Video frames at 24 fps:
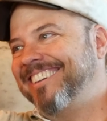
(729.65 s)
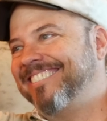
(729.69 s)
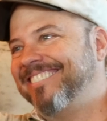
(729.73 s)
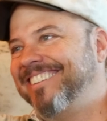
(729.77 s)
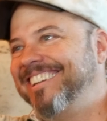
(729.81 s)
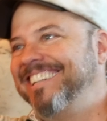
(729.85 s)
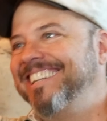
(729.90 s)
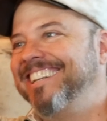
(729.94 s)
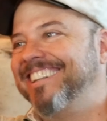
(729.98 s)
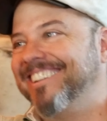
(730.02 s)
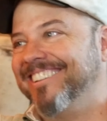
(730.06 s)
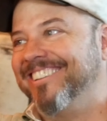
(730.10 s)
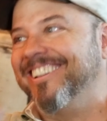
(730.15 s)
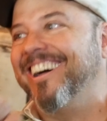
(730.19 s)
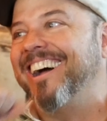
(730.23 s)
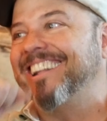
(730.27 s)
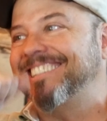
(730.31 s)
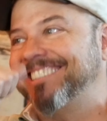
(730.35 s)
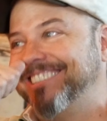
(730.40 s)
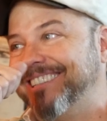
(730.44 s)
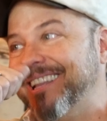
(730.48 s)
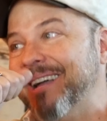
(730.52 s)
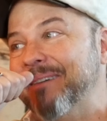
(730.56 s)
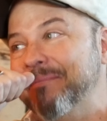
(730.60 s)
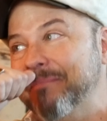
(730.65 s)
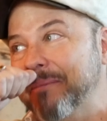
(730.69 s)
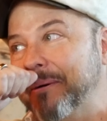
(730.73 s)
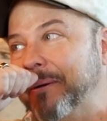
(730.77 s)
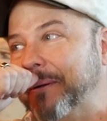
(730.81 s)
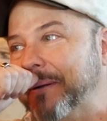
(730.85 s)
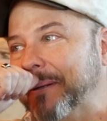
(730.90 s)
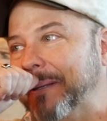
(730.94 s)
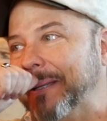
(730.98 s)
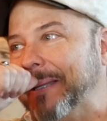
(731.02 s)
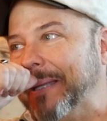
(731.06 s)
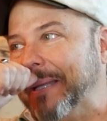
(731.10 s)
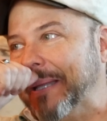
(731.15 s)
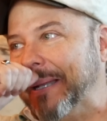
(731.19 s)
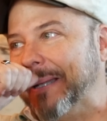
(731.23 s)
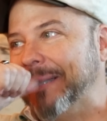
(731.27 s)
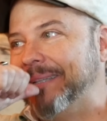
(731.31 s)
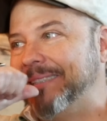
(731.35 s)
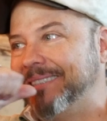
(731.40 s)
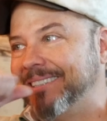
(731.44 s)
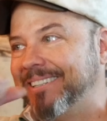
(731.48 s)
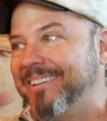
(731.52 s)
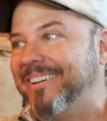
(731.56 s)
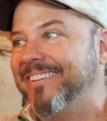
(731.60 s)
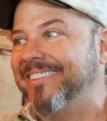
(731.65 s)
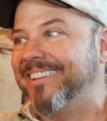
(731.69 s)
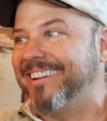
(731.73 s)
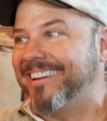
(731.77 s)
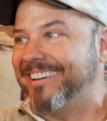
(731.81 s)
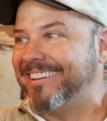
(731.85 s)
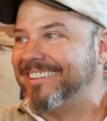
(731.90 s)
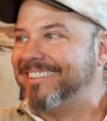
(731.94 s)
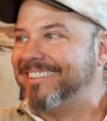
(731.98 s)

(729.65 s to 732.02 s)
We did a lot to that motor to get it to go there.